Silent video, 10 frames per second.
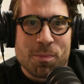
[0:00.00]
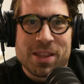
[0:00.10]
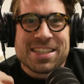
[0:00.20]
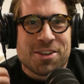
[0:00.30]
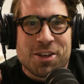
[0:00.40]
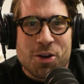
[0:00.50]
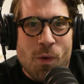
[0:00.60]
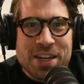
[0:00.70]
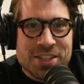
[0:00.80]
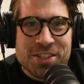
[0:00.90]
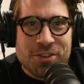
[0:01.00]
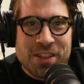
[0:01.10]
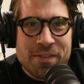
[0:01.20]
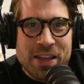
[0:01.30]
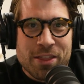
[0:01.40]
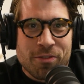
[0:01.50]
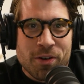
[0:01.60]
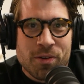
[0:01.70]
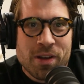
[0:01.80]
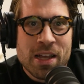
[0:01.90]
but these are the questions you're living
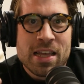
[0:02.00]
through.